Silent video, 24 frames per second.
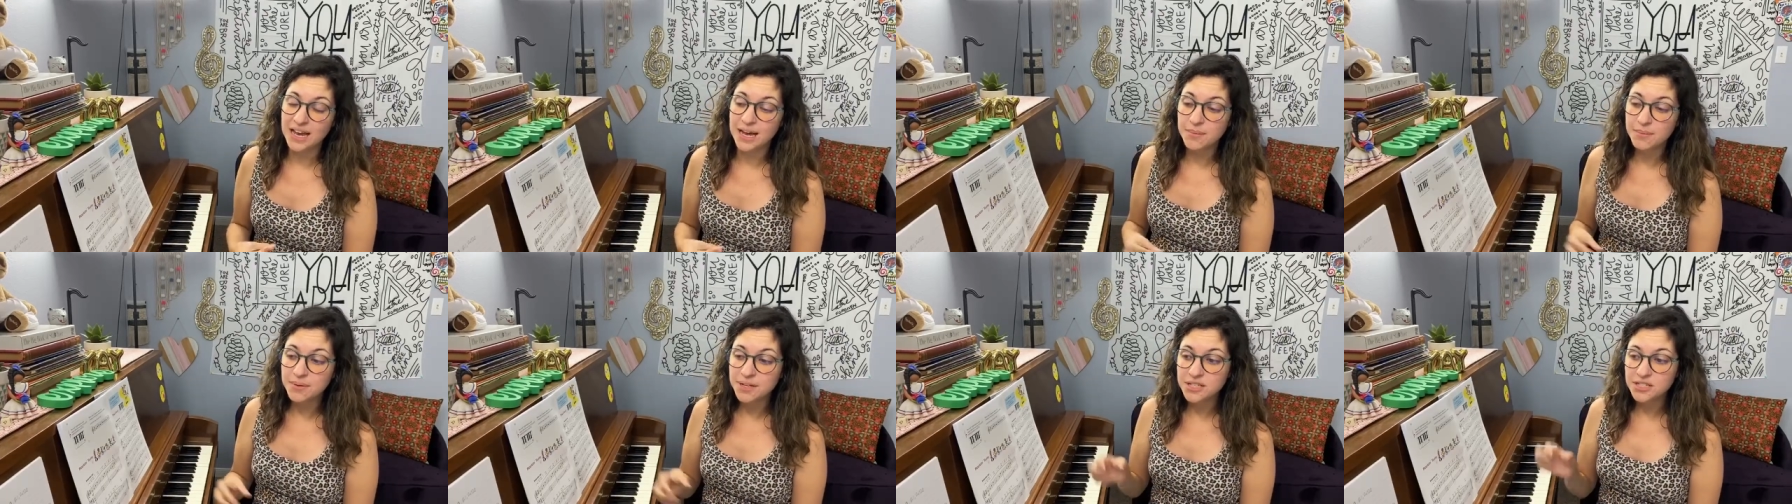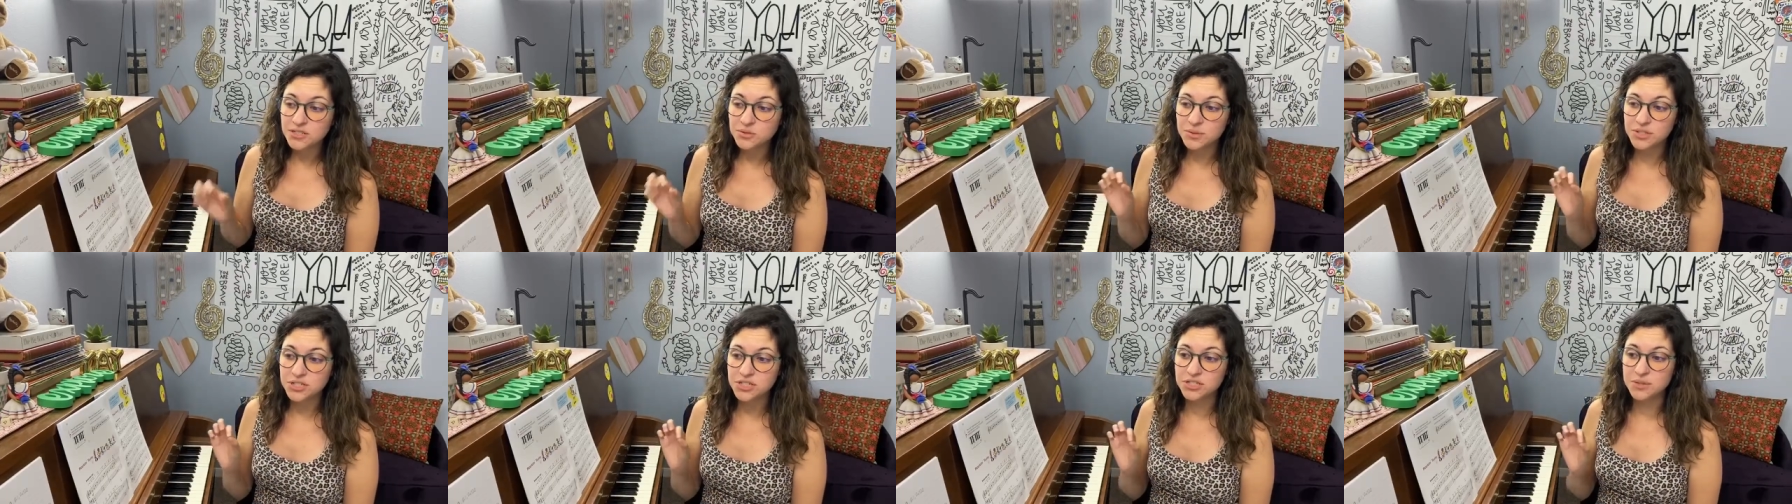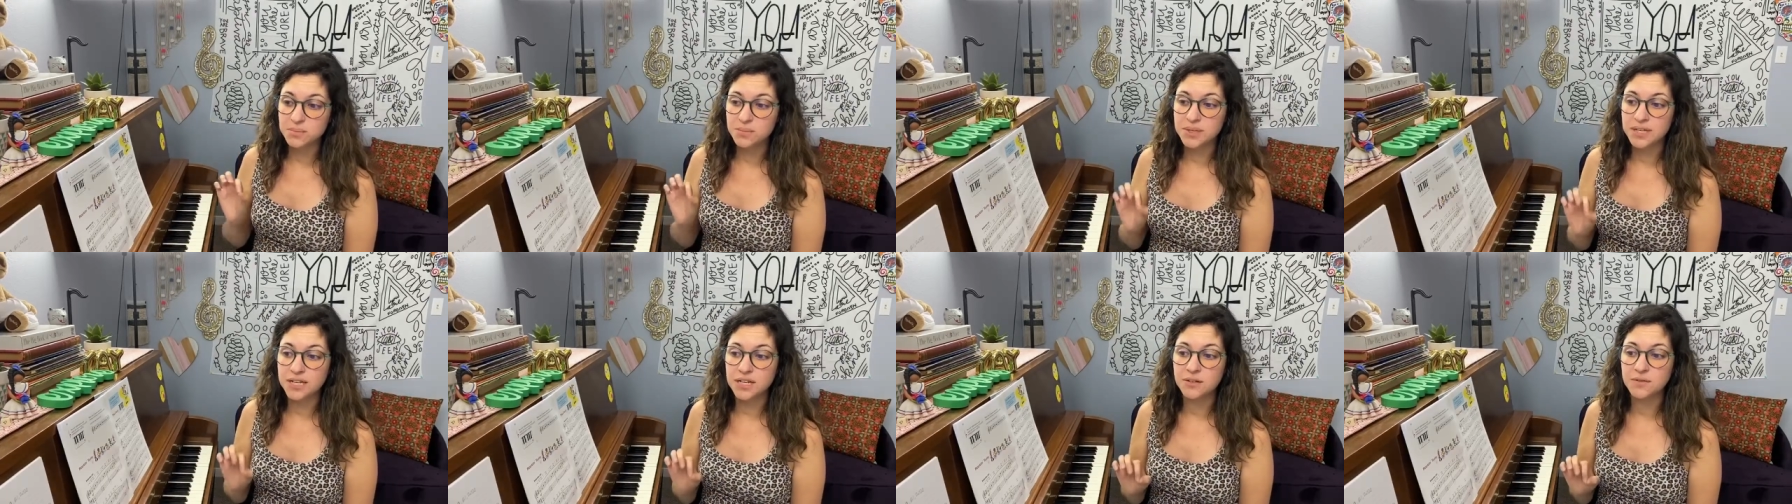I'm going to switch to
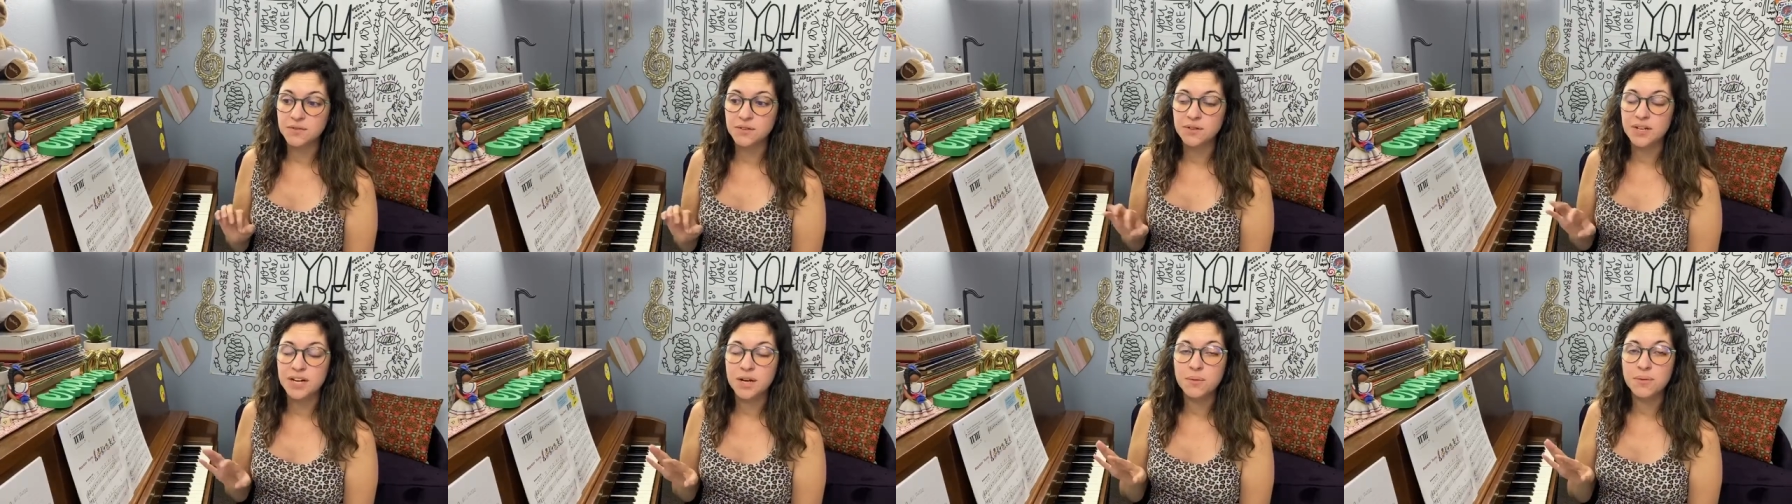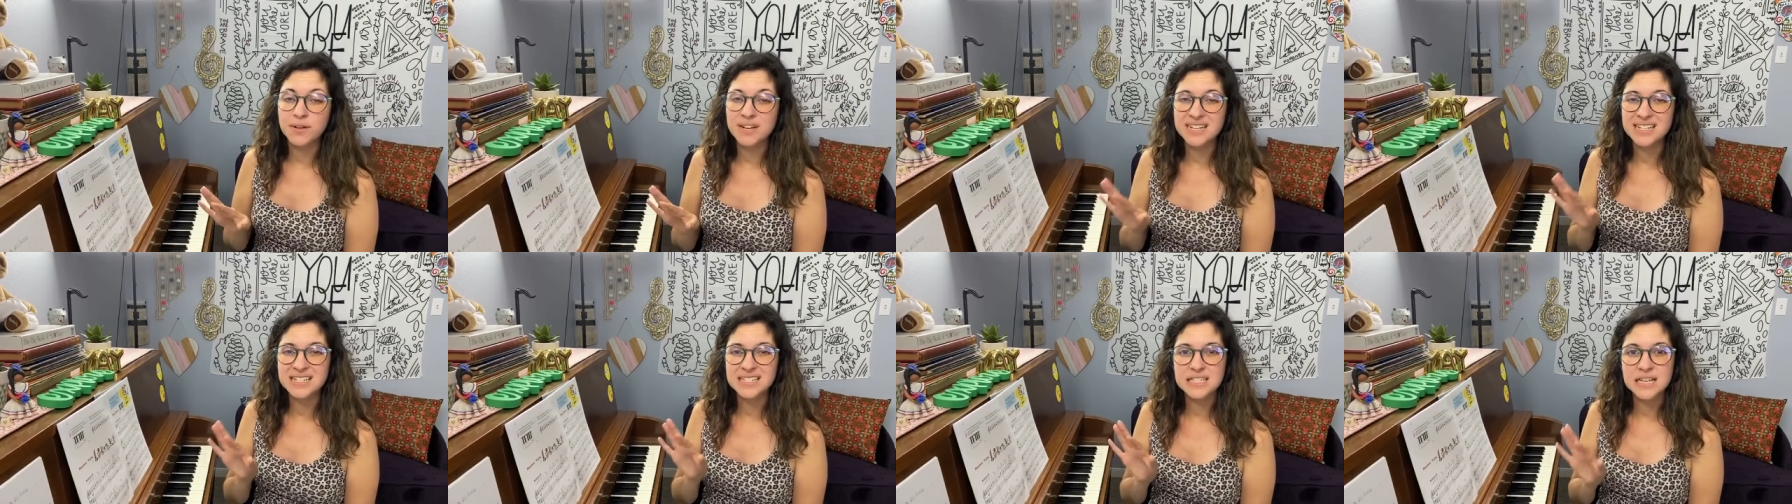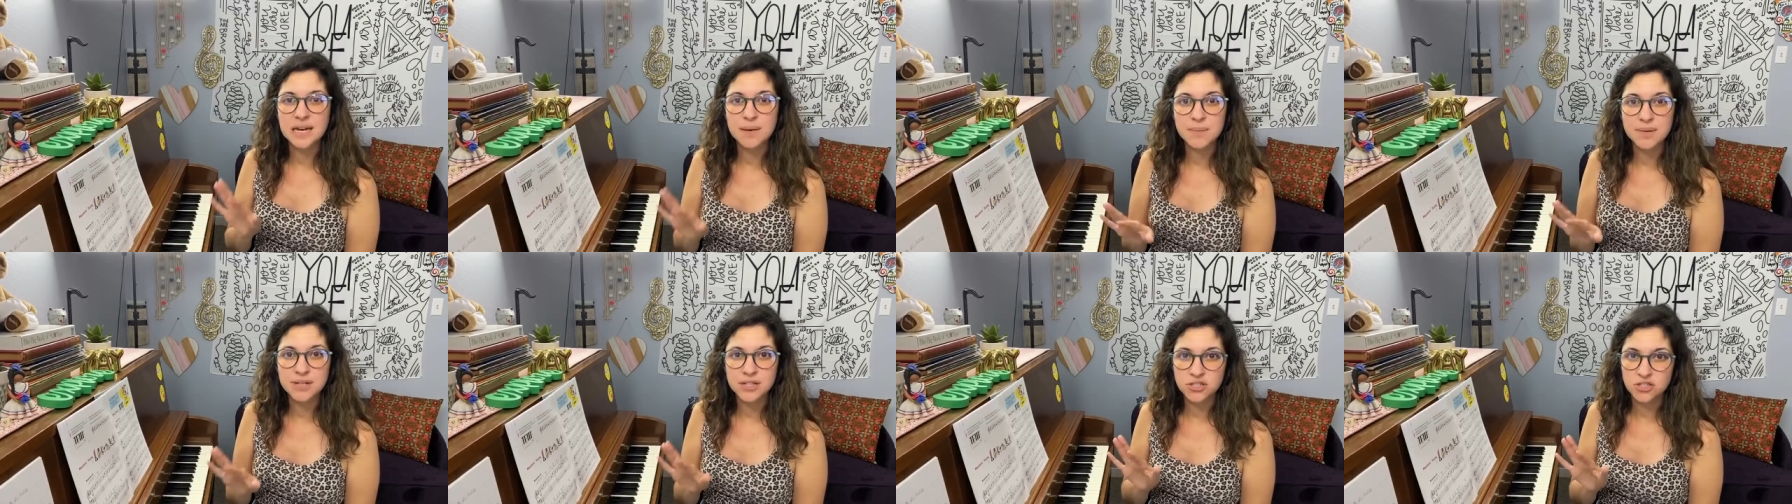piano view, and I want to
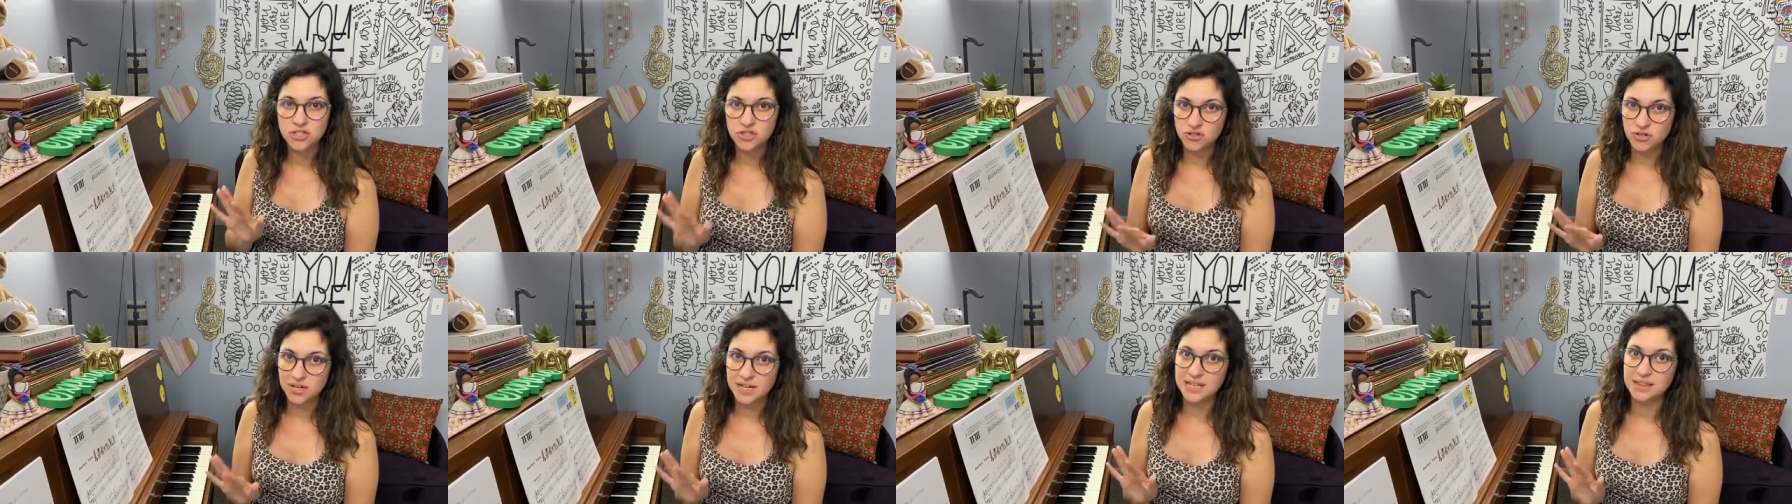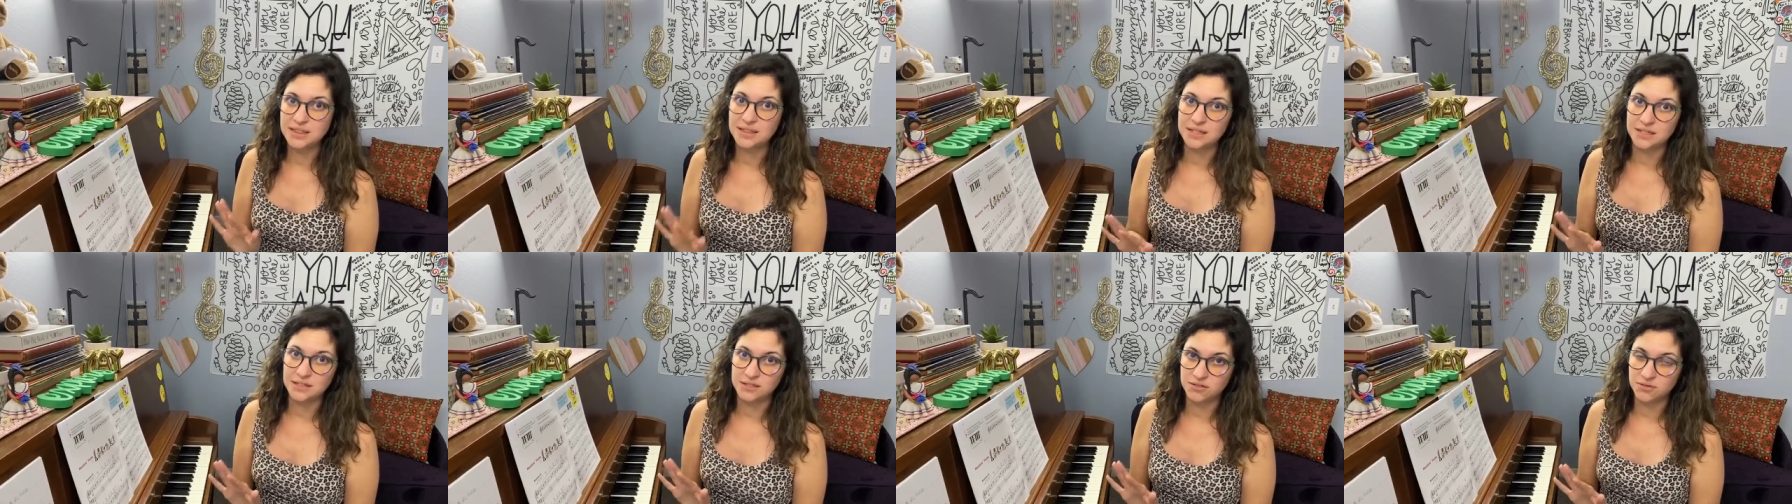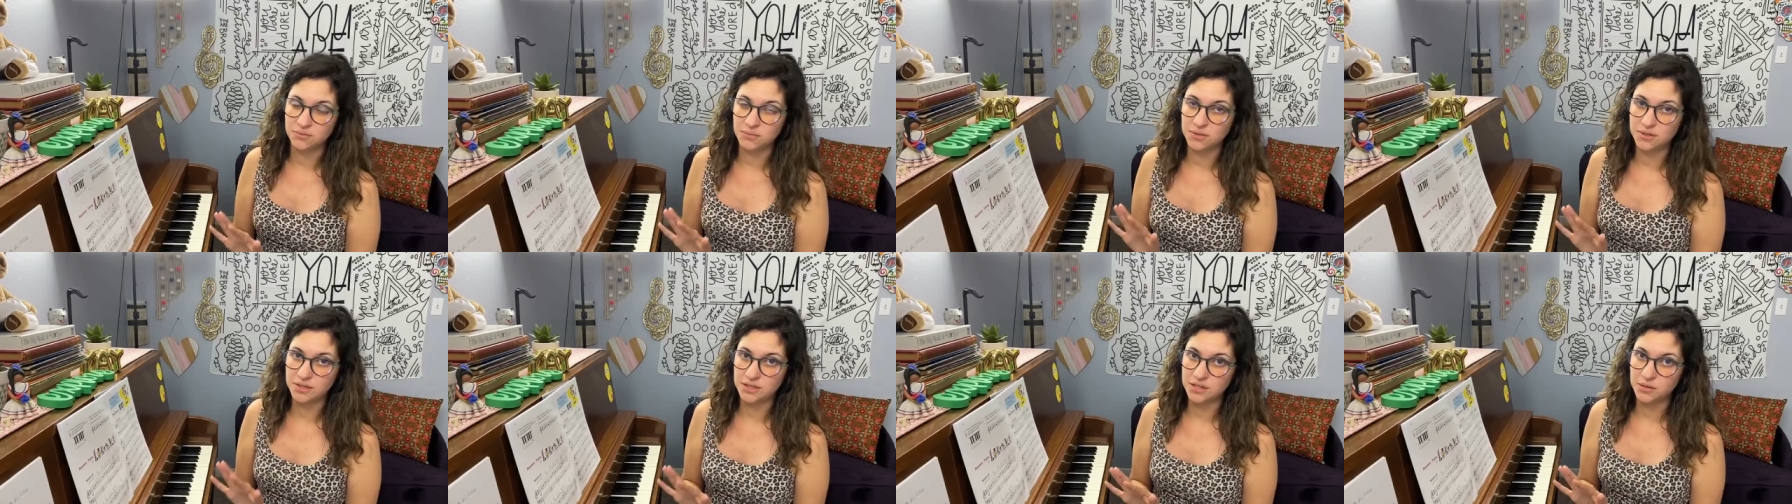demonstrate this
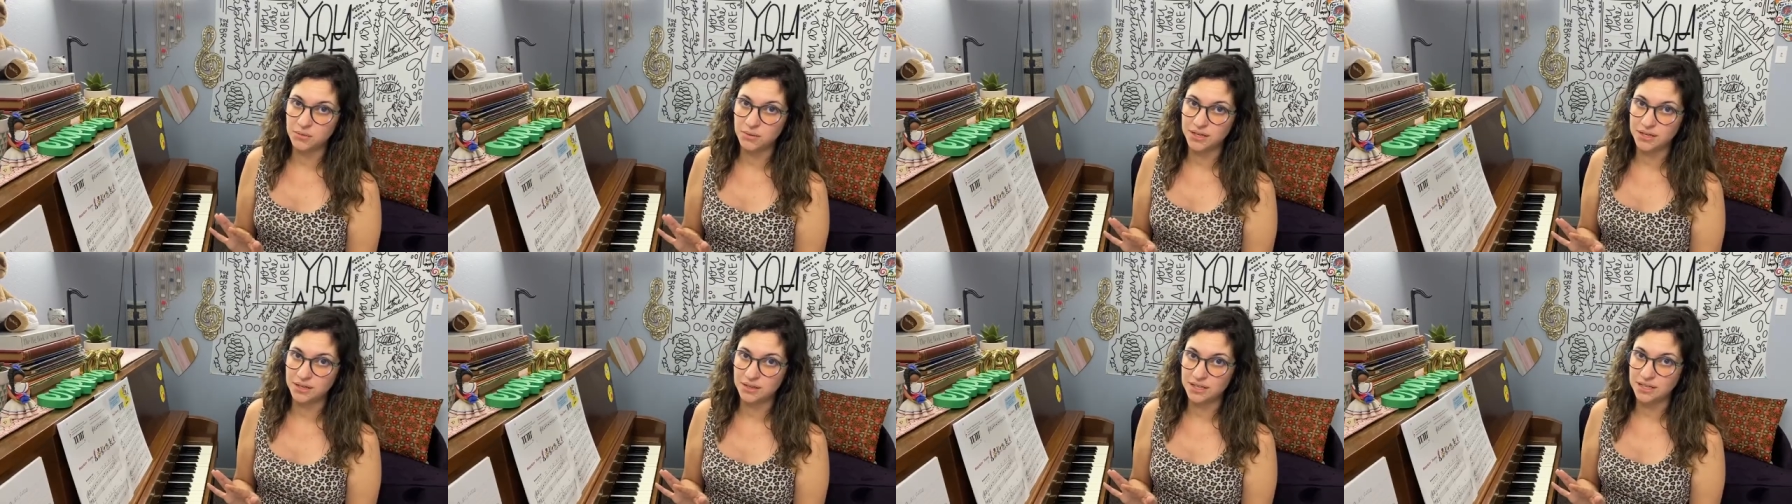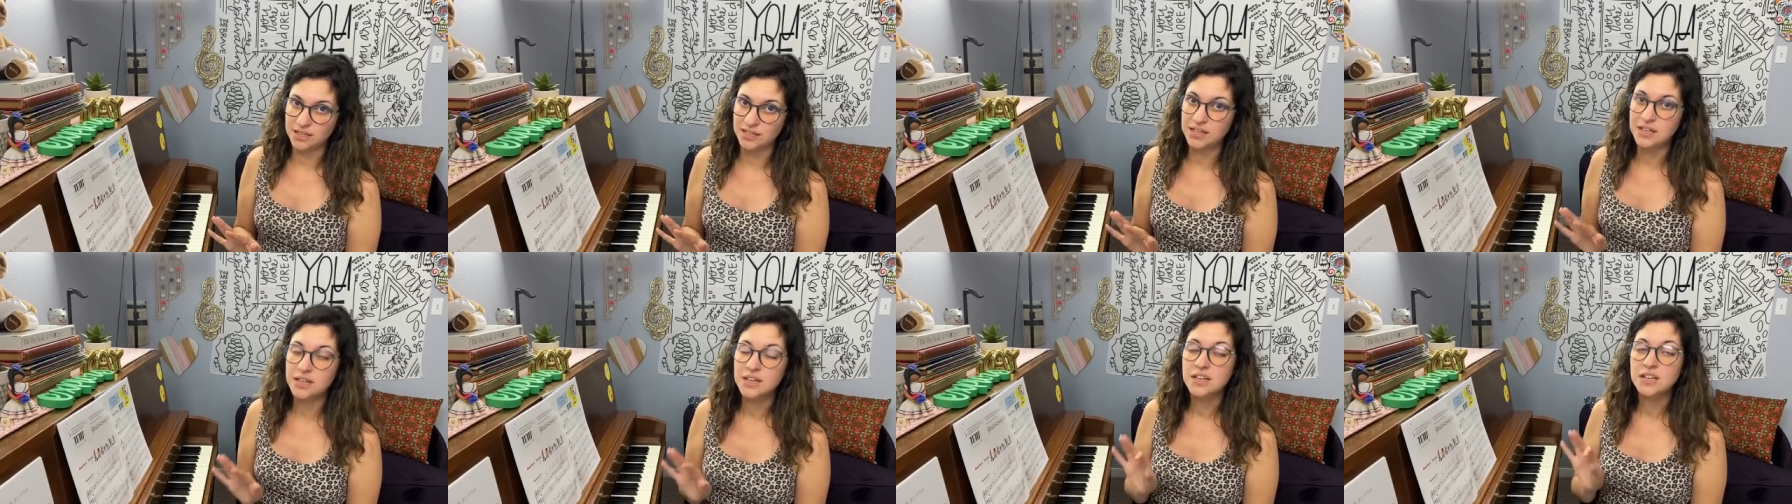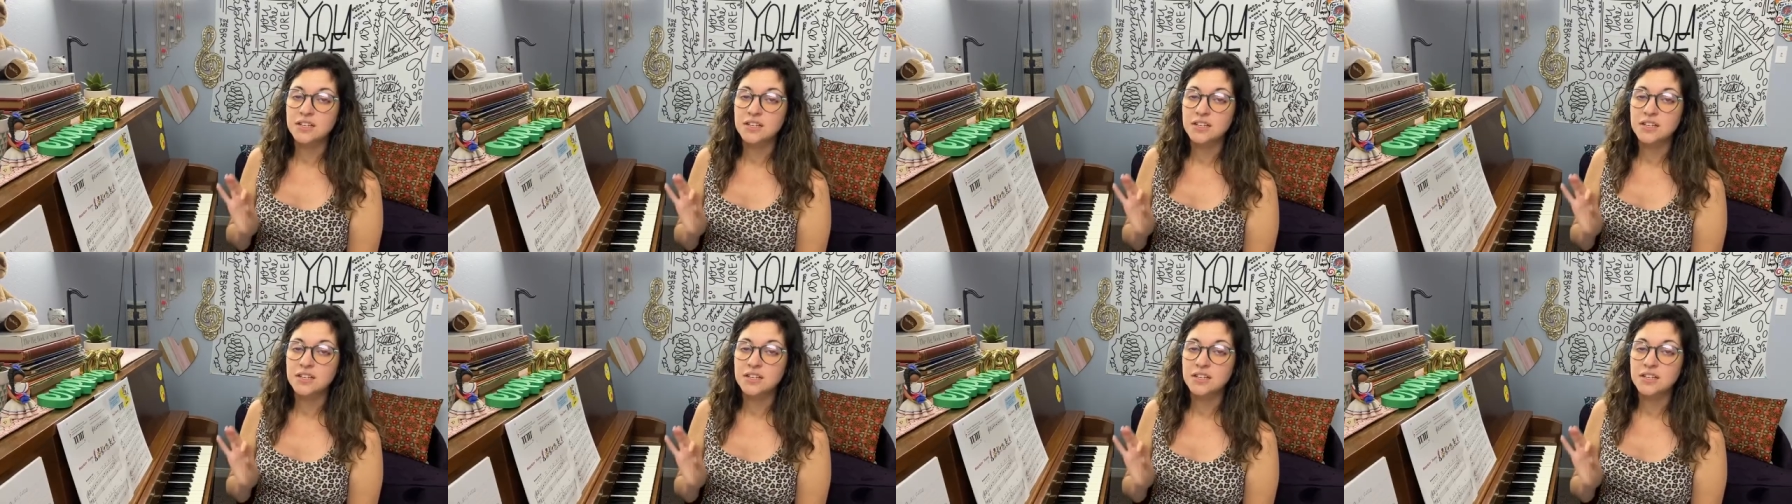really quickly